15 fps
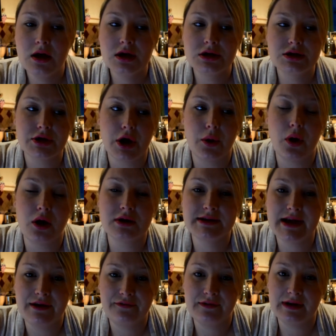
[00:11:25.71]
So I'll
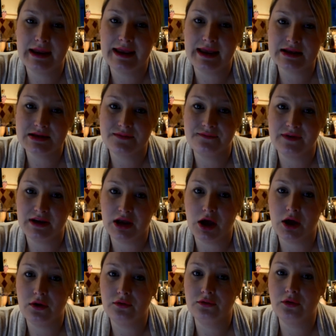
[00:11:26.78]
definitely get some
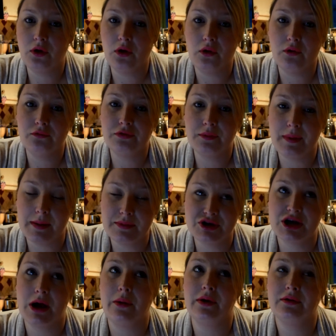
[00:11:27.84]
videos of the baby
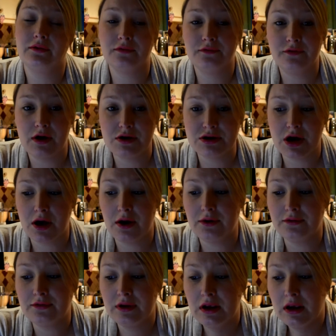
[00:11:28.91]
shower and some
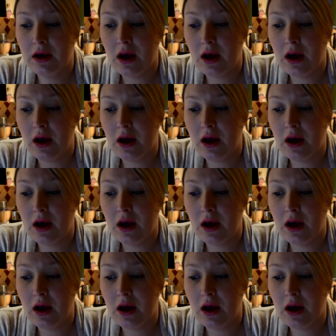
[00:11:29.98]
photos.